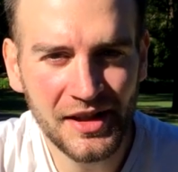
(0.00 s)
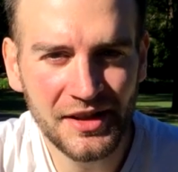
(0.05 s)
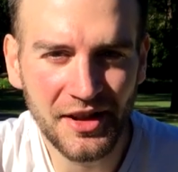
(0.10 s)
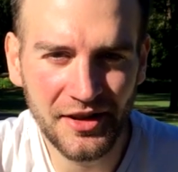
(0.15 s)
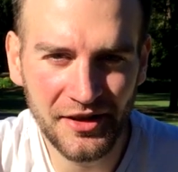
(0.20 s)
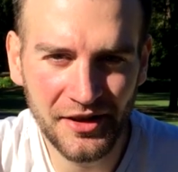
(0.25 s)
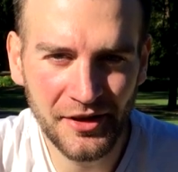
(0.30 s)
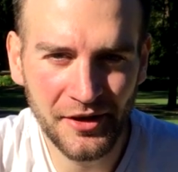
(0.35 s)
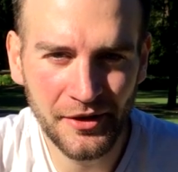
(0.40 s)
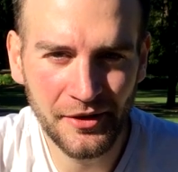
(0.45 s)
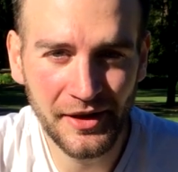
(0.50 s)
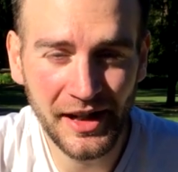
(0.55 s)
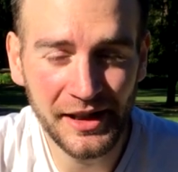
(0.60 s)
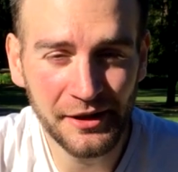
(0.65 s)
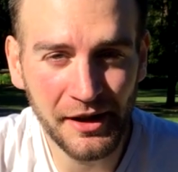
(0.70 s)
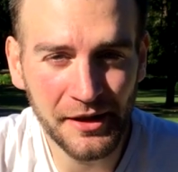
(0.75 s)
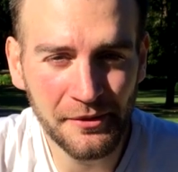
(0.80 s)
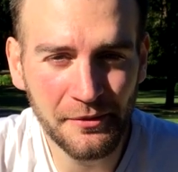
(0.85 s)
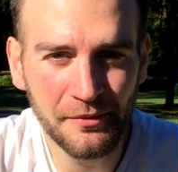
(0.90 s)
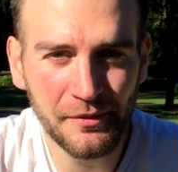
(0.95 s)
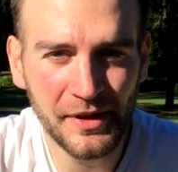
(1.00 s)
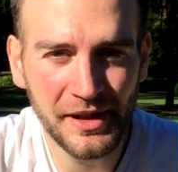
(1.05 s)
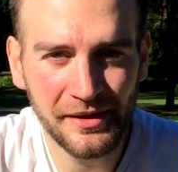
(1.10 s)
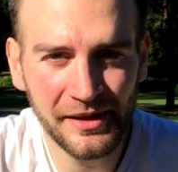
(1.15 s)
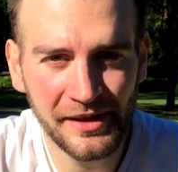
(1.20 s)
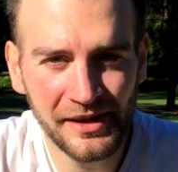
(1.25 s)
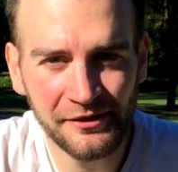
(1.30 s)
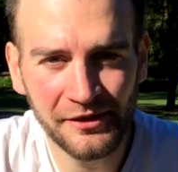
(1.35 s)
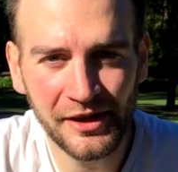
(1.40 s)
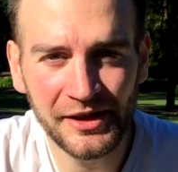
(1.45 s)
So anyway,
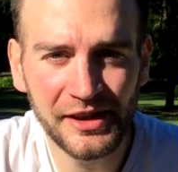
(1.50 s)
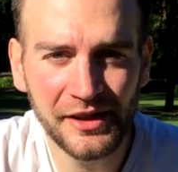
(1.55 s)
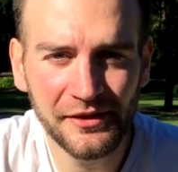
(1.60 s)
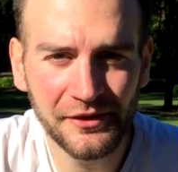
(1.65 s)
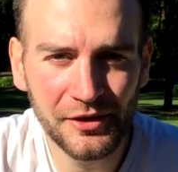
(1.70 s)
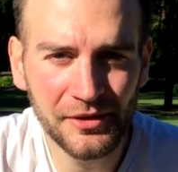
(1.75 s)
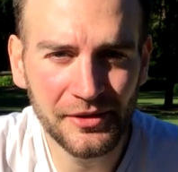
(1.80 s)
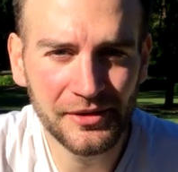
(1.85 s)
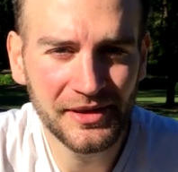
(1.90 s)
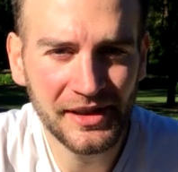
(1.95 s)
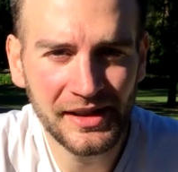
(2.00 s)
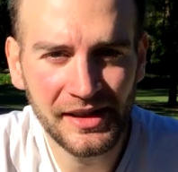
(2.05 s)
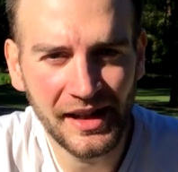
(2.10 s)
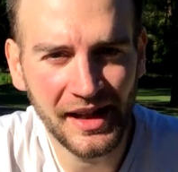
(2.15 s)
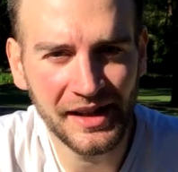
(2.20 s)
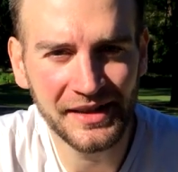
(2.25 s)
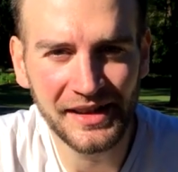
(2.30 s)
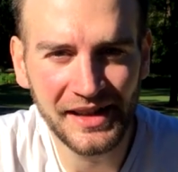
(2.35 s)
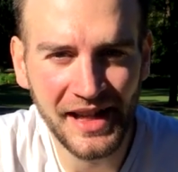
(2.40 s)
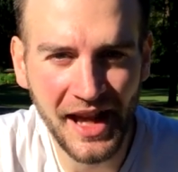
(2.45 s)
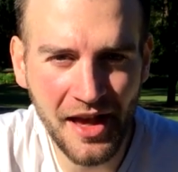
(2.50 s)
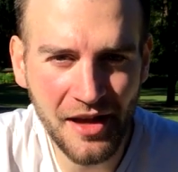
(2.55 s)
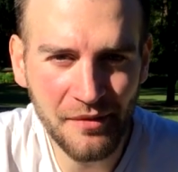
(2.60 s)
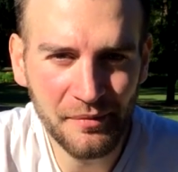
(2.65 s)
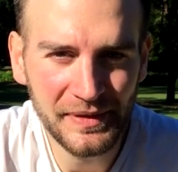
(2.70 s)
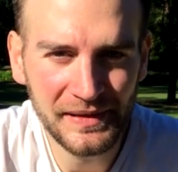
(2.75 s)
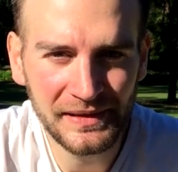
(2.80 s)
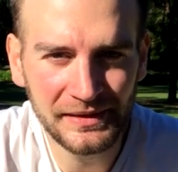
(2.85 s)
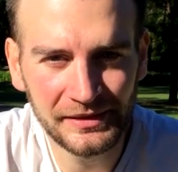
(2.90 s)
we rendezvoused at the camp